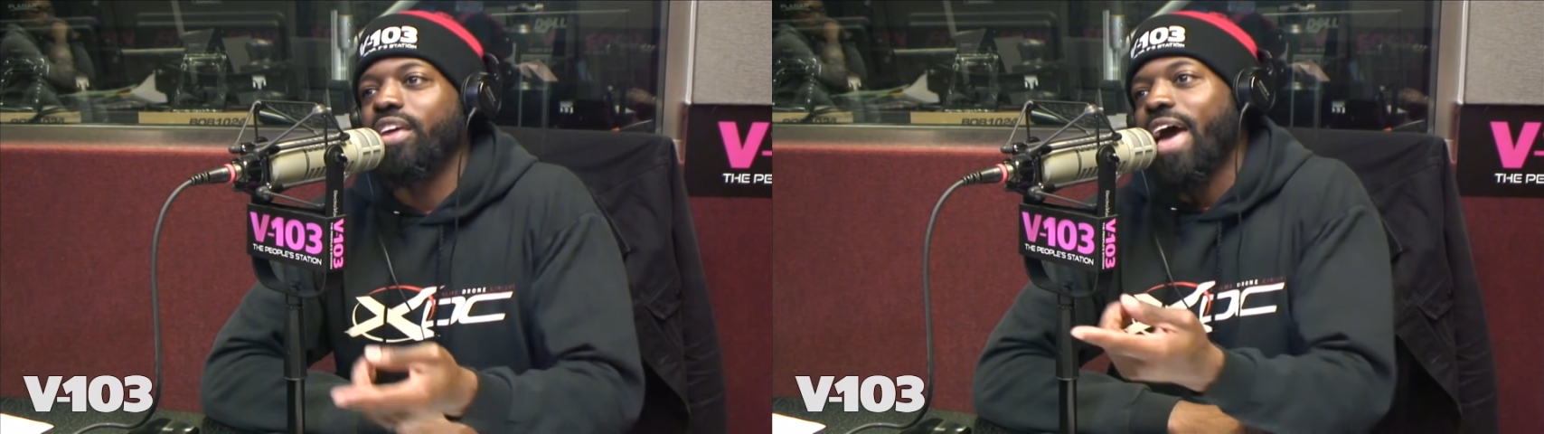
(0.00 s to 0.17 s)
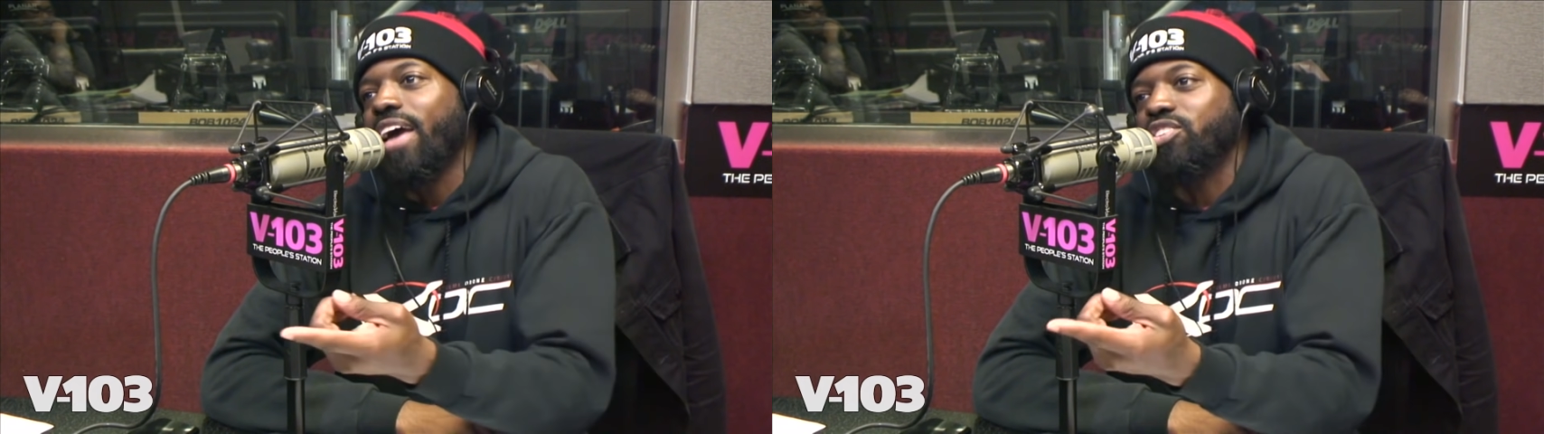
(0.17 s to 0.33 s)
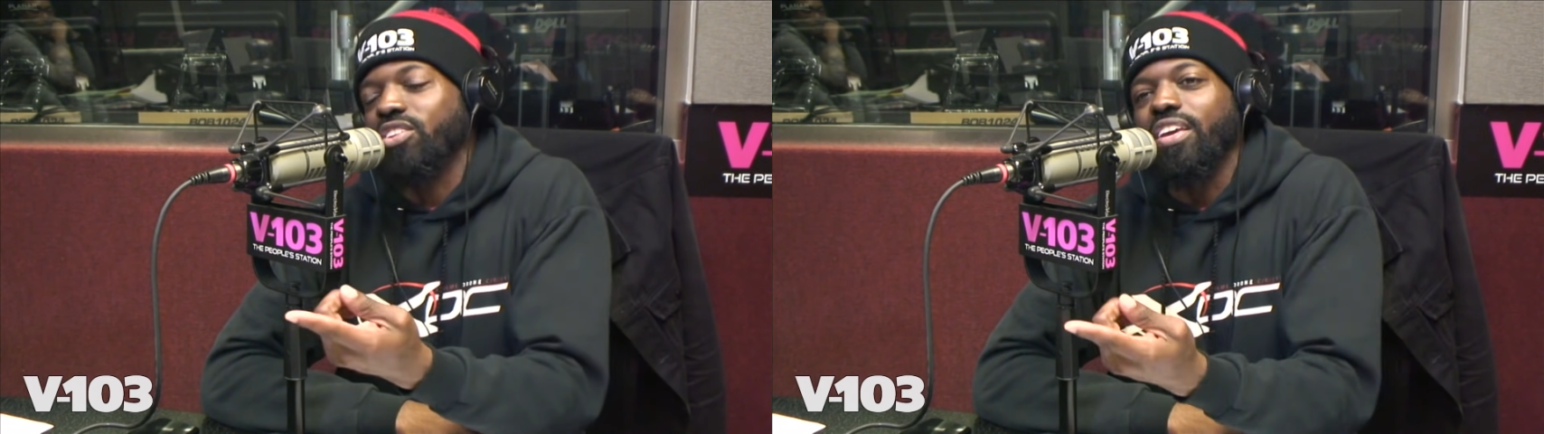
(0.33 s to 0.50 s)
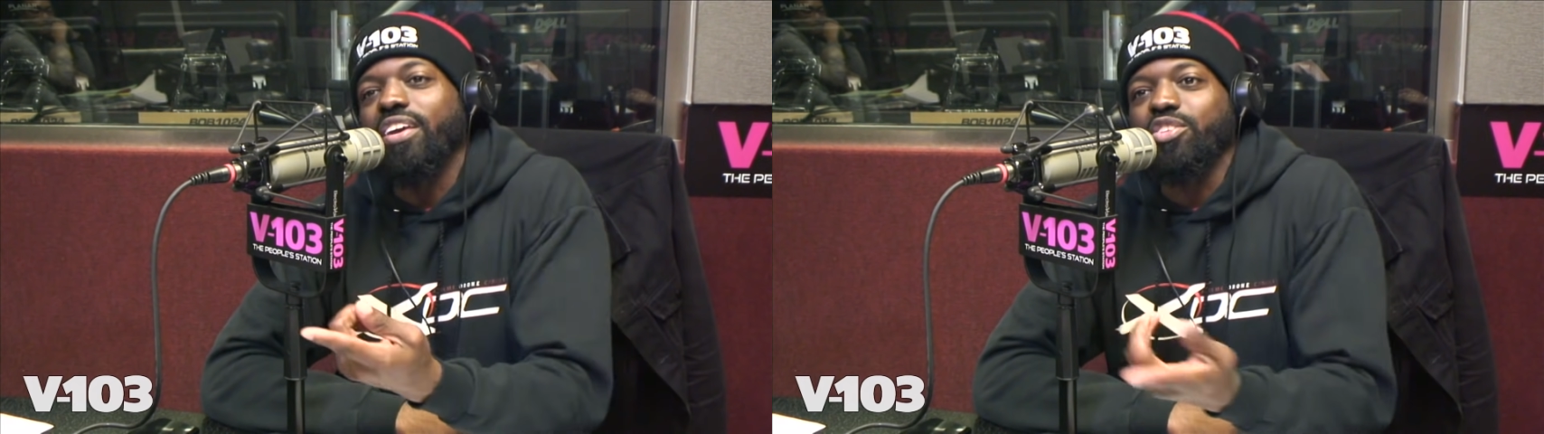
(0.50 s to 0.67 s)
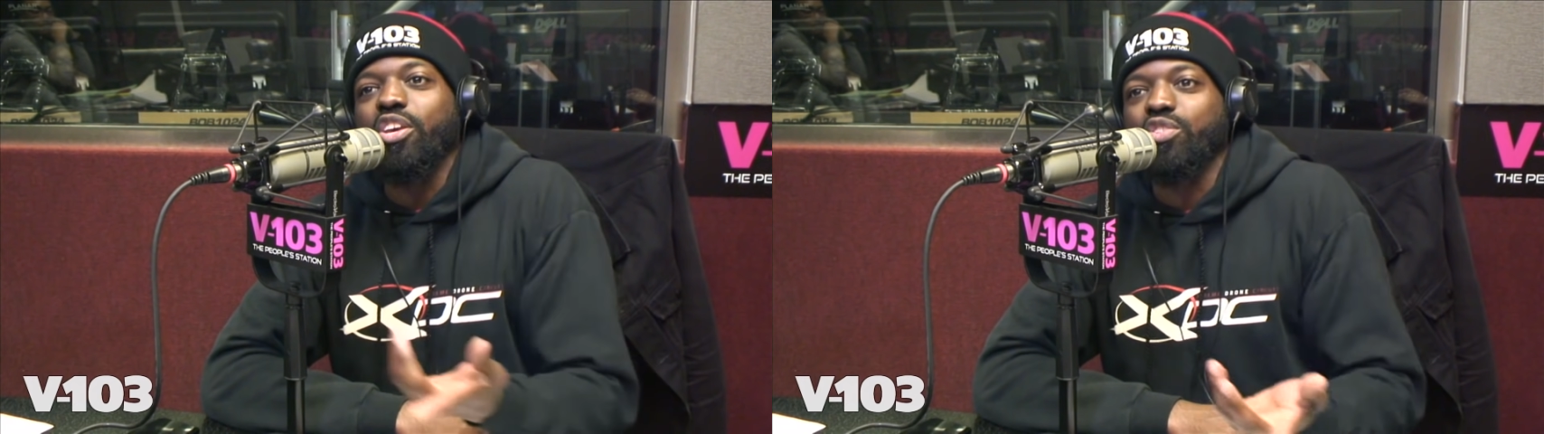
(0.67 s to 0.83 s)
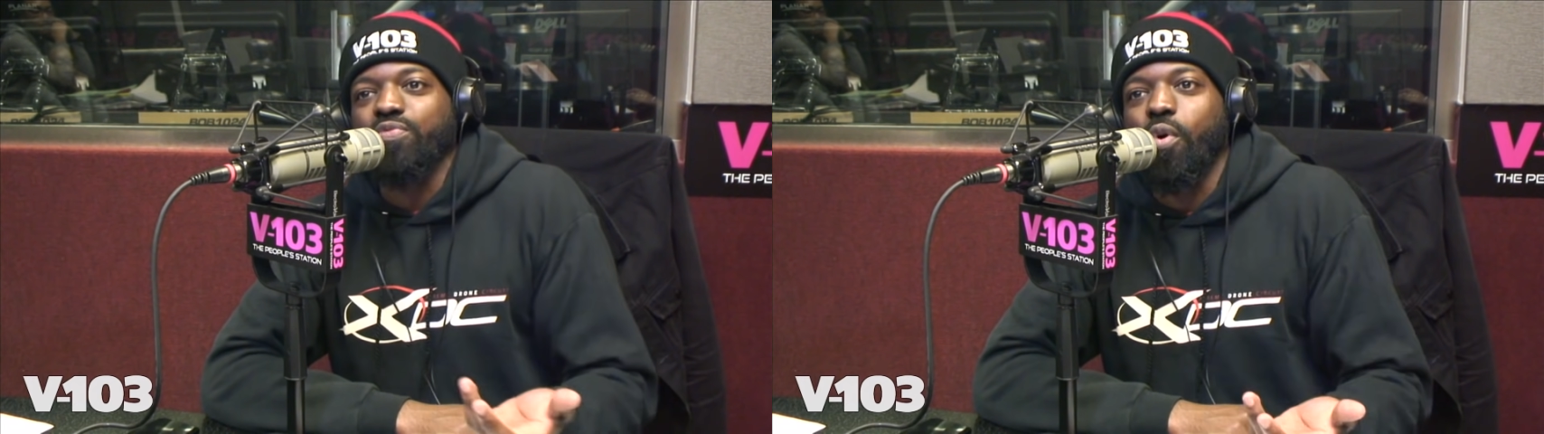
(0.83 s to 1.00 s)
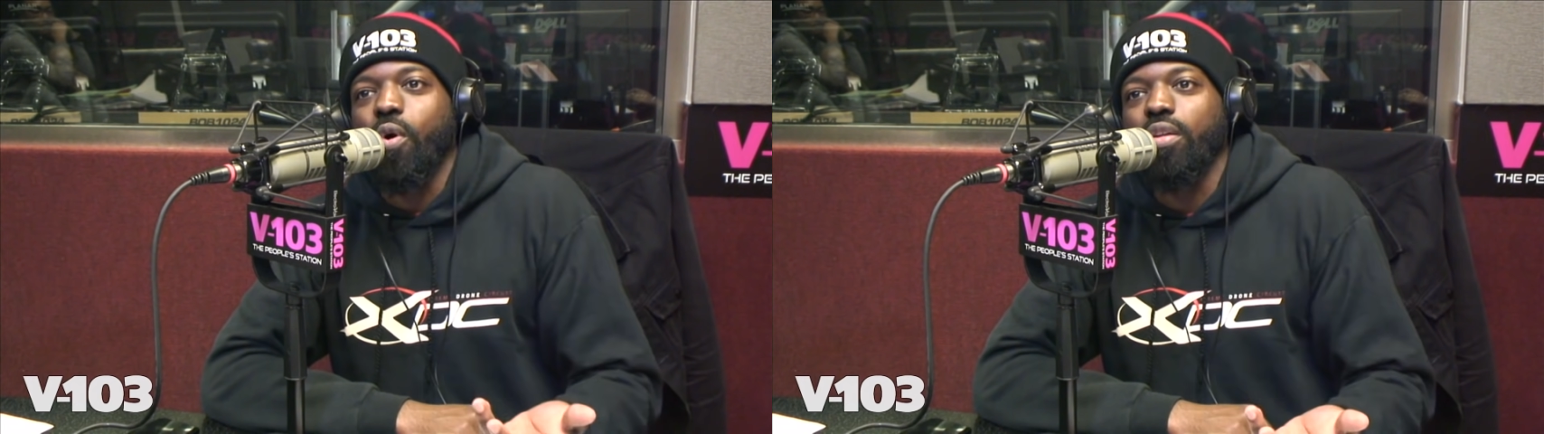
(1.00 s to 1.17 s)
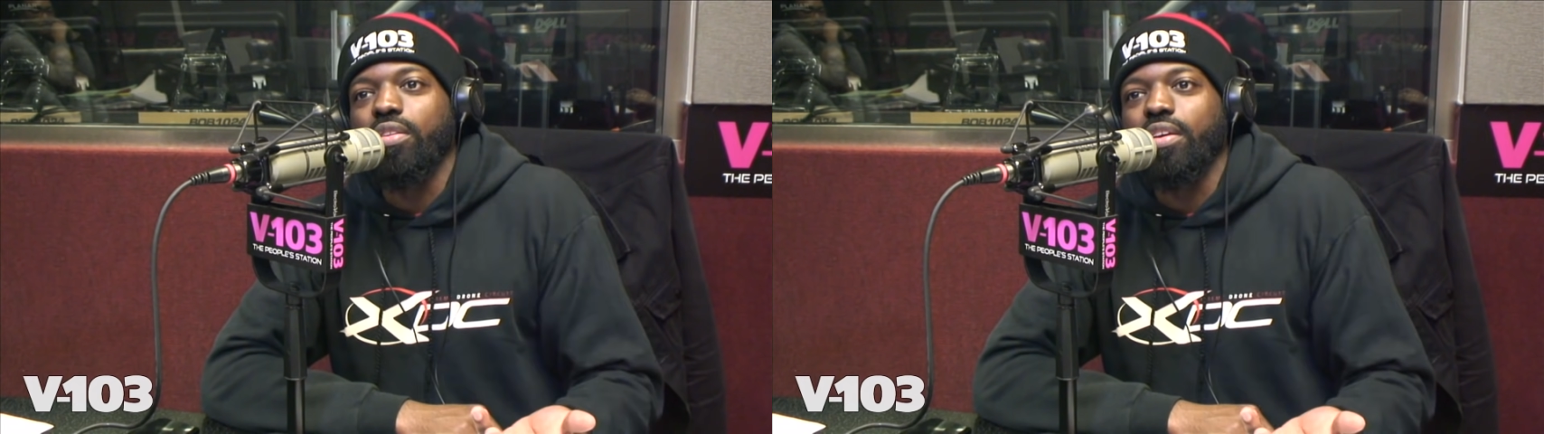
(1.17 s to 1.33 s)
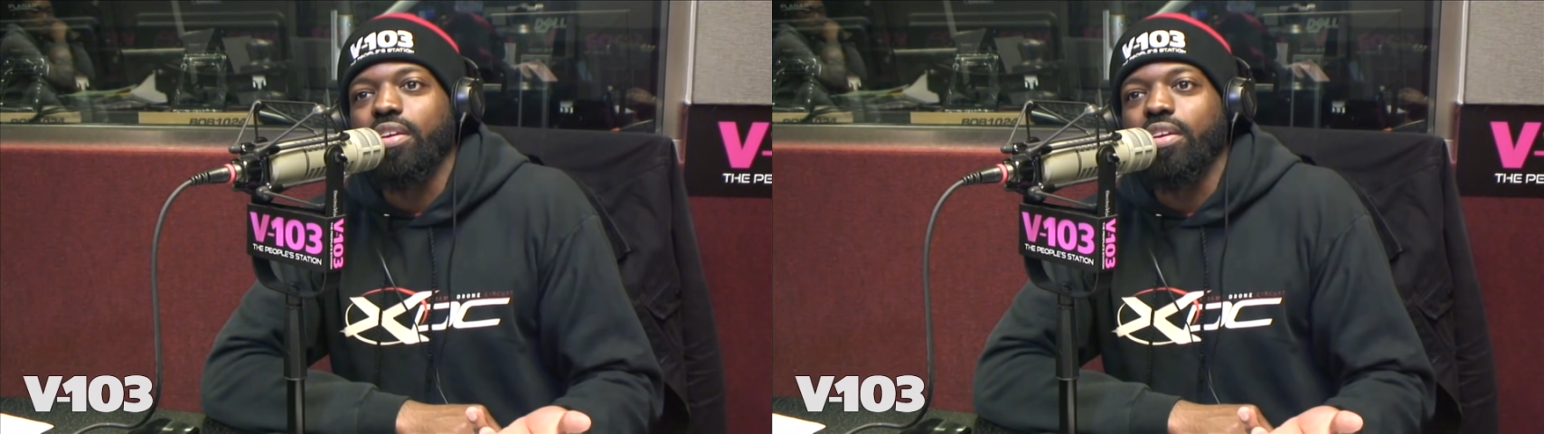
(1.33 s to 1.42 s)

it actually is his fault."